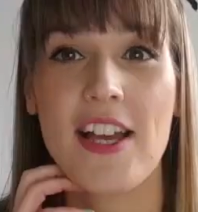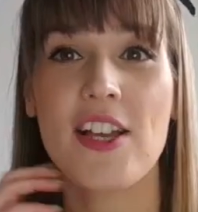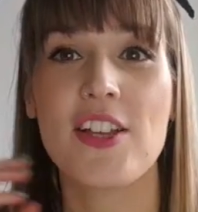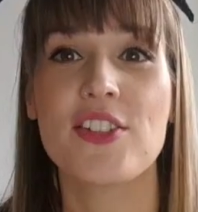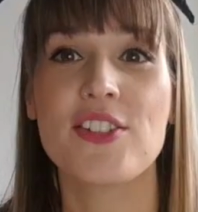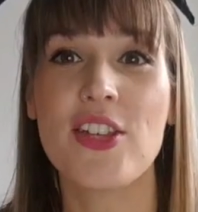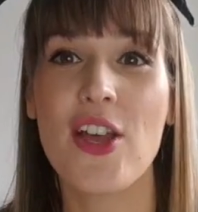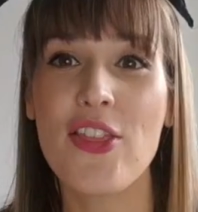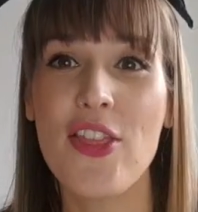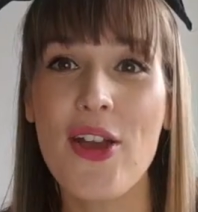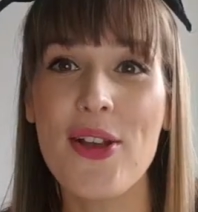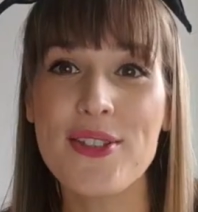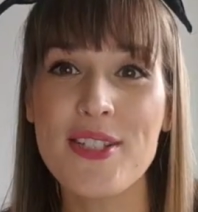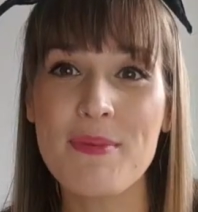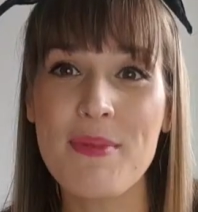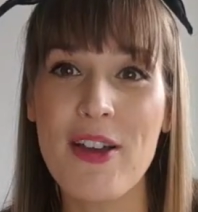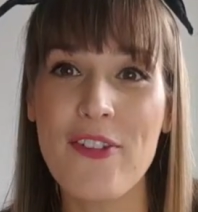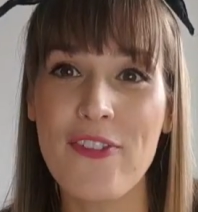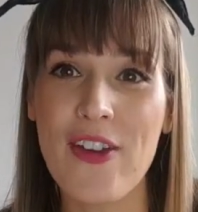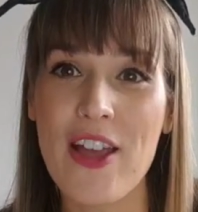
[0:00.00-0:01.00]
So those are
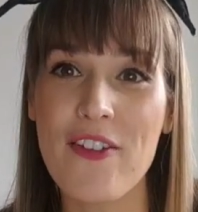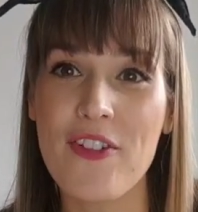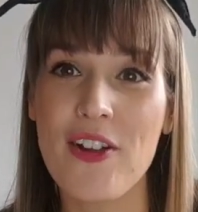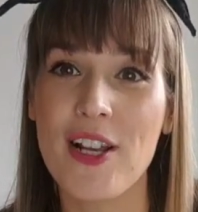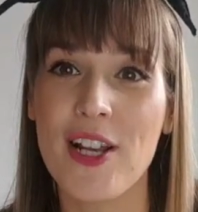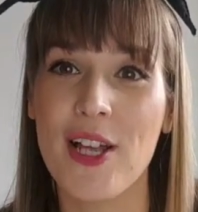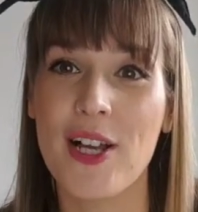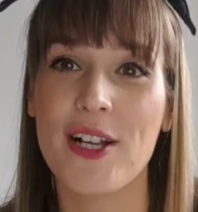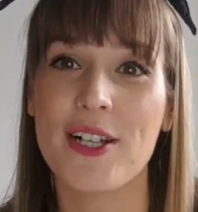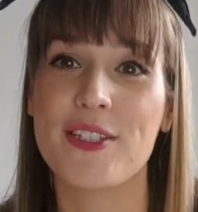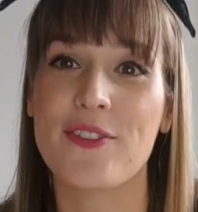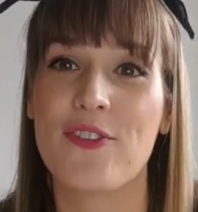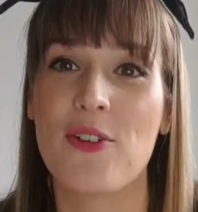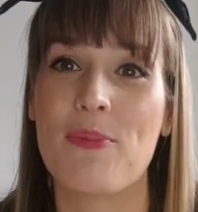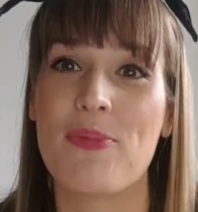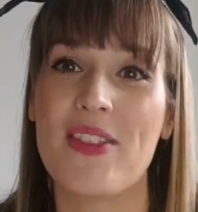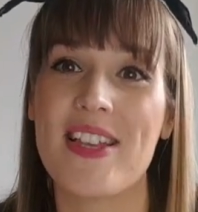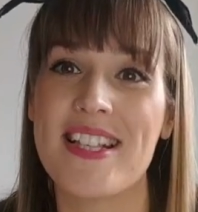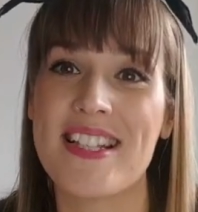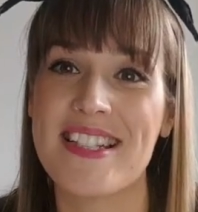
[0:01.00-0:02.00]
my favourite looks
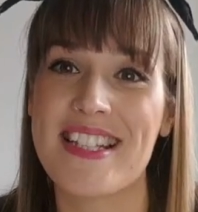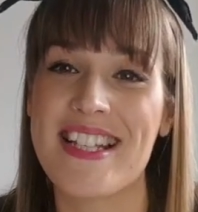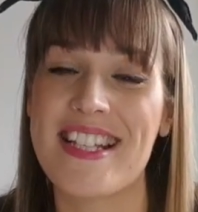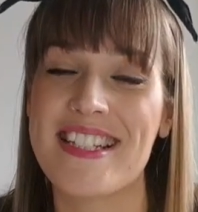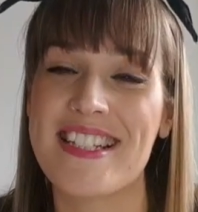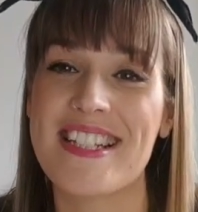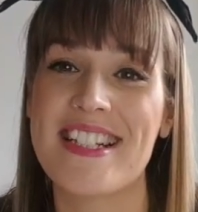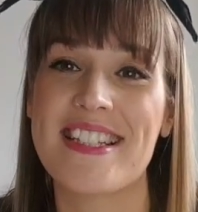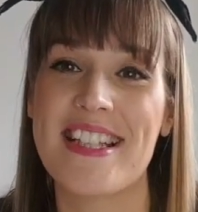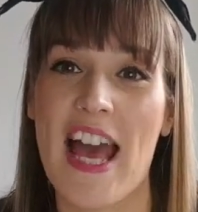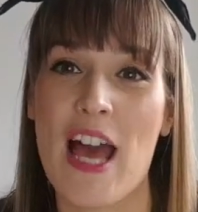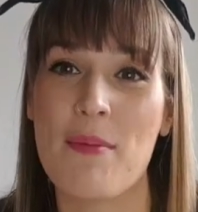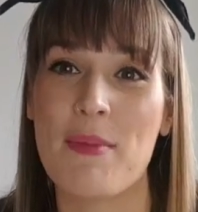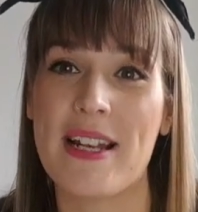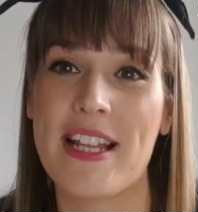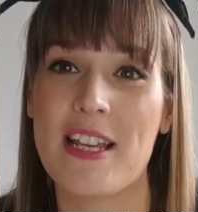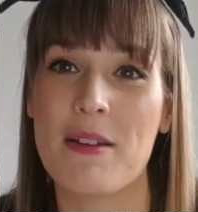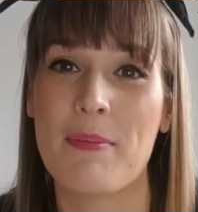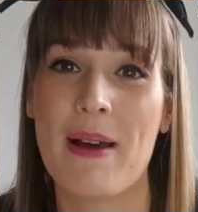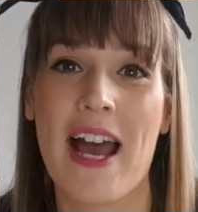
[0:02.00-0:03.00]
from this season's
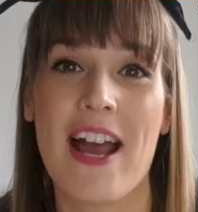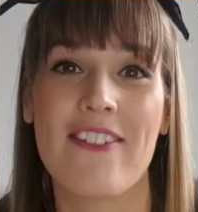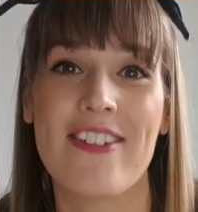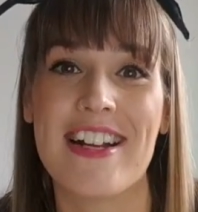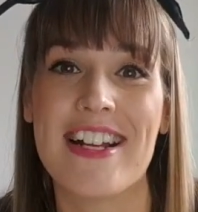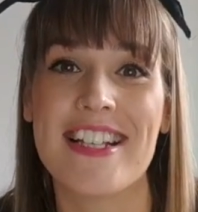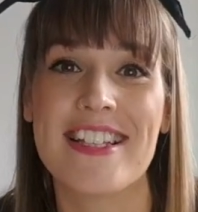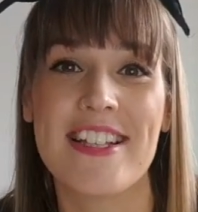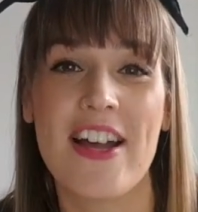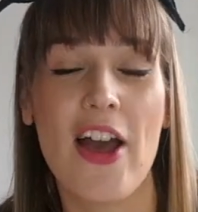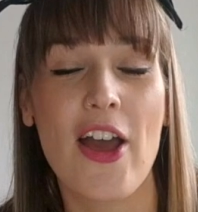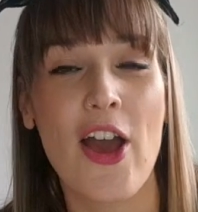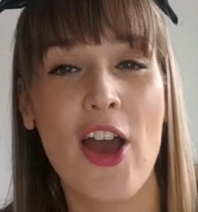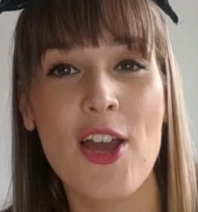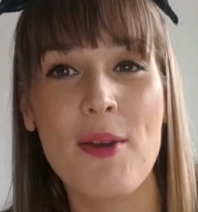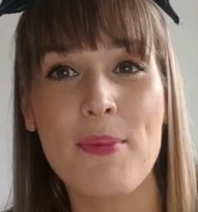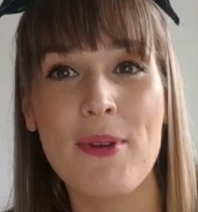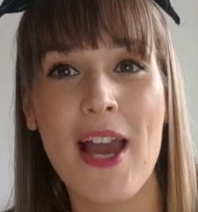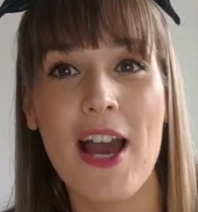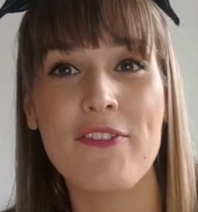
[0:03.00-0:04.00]
Emily in Paris. I
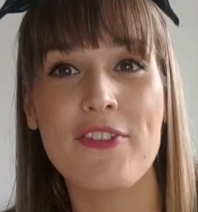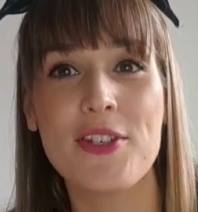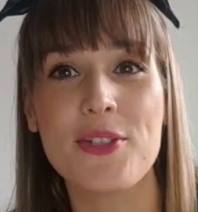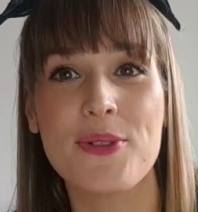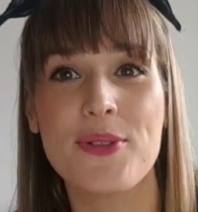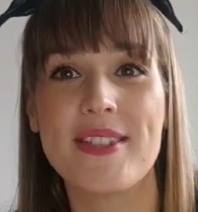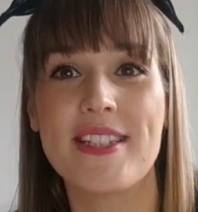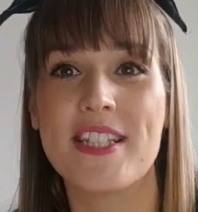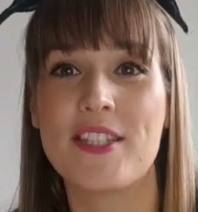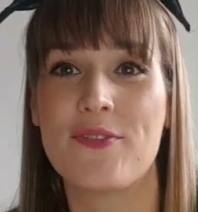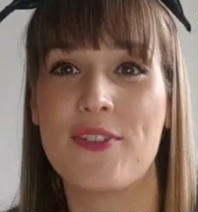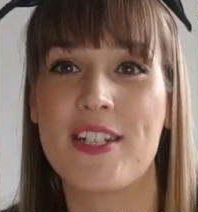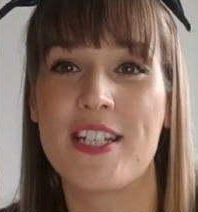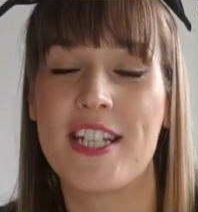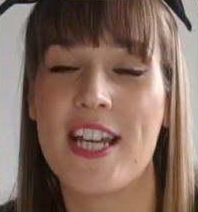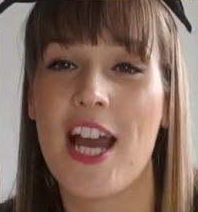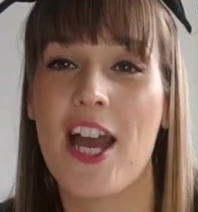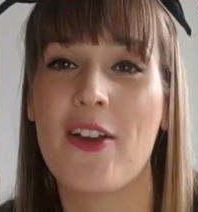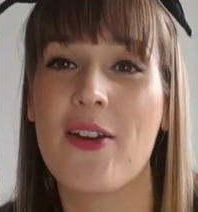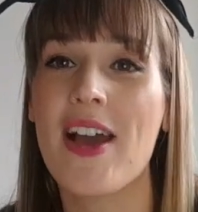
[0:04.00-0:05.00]
hope you have enjoyed this
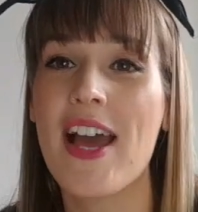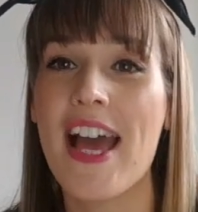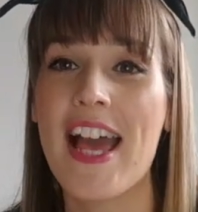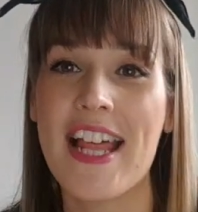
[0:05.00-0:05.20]
video.